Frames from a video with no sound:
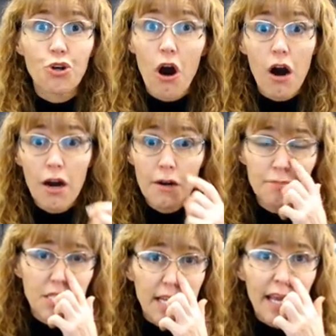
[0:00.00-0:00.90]

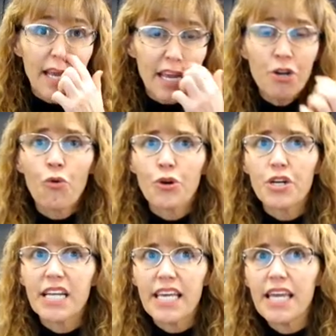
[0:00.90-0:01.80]
arms, in order
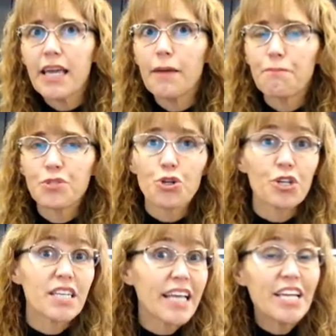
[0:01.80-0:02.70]
to keep
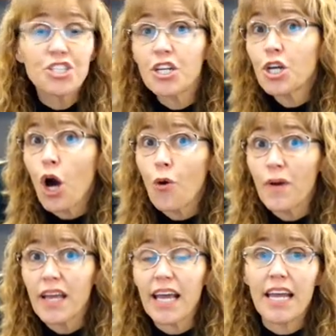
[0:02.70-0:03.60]
circulation
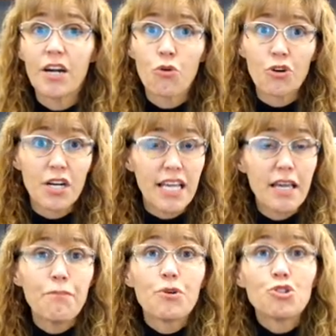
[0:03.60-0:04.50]
going and in order to
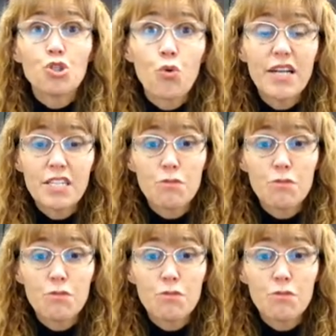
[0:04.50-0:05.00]
keep your joints